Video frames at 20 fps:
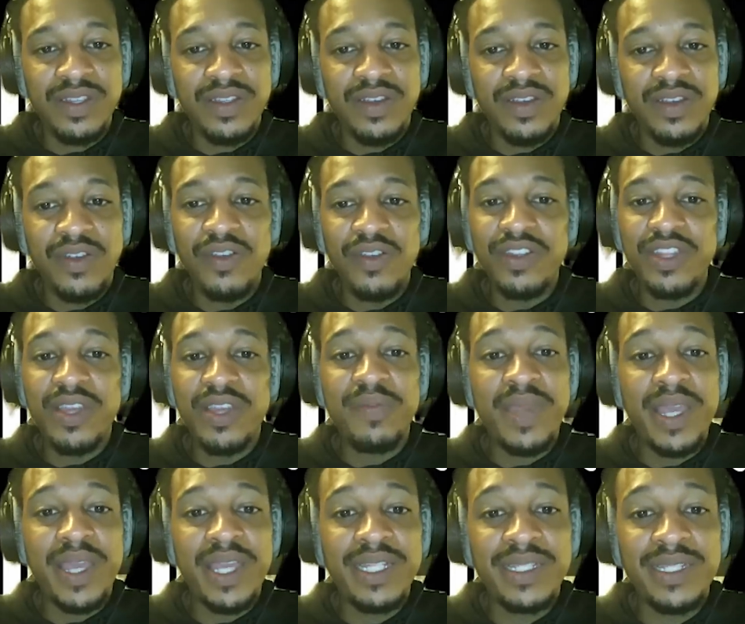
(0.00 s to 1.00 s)
Or they
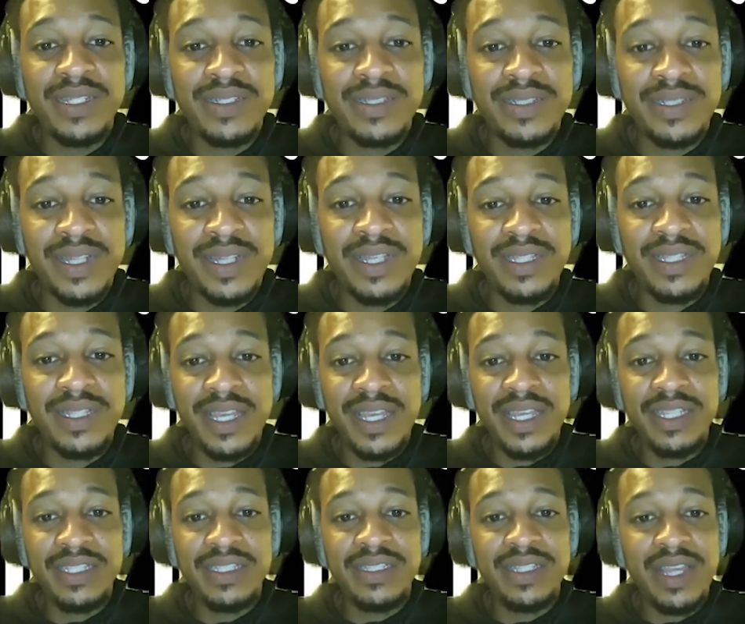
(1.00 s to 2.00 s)
may say
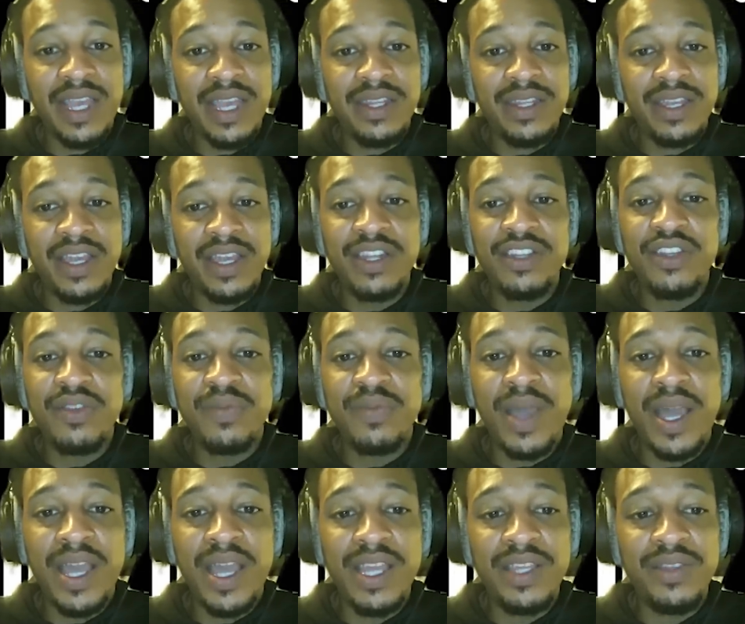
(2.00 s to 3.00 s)
things that
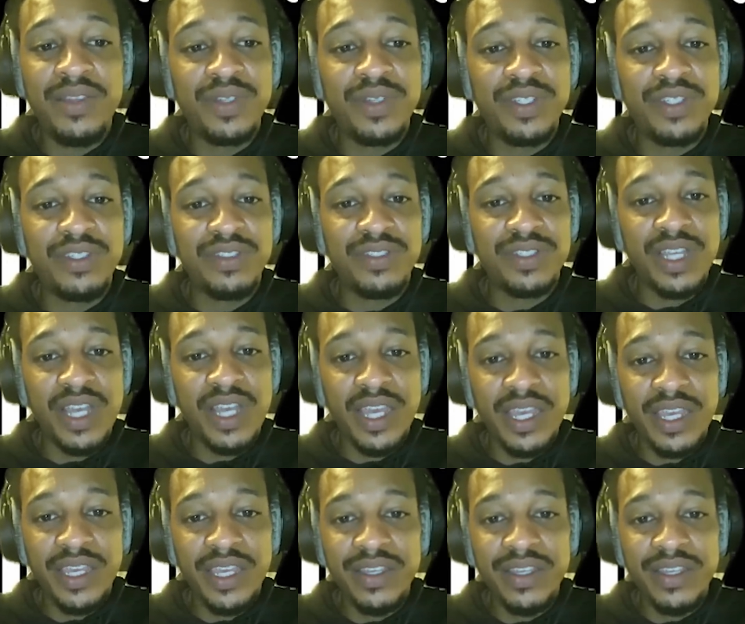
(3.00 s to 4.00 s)
undermine what you're
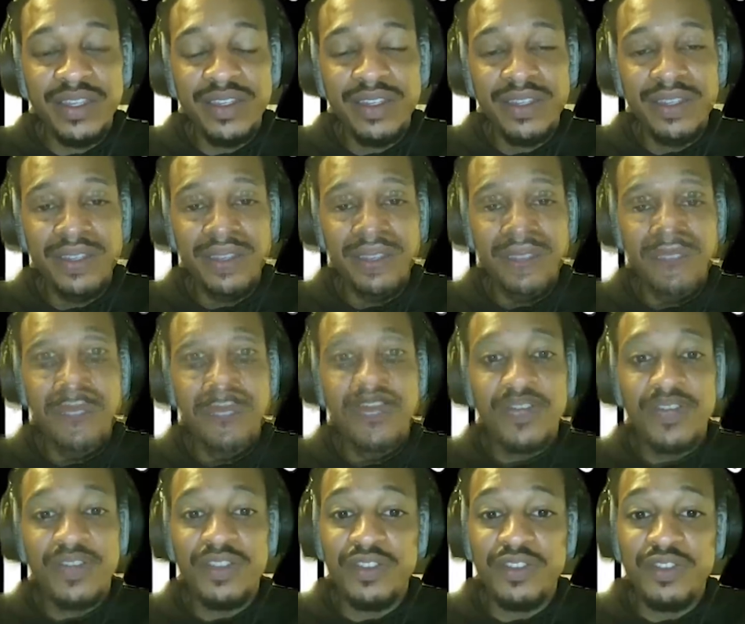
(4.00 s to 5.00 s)
saying,
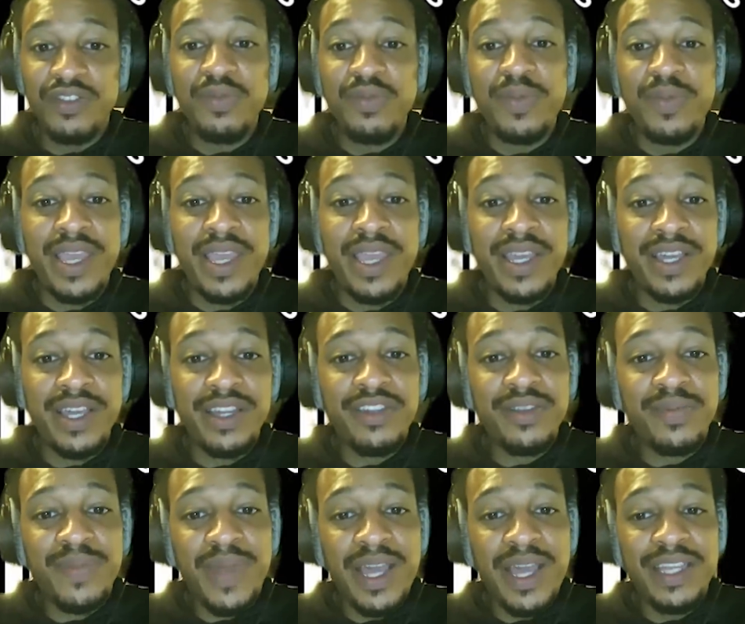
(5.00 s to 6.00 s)
or you may
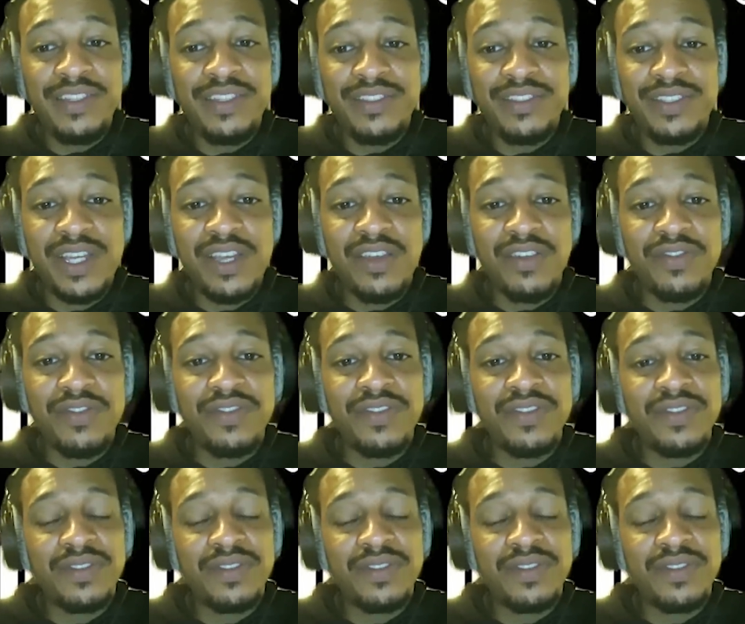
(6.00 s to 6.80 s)
undermine yourself.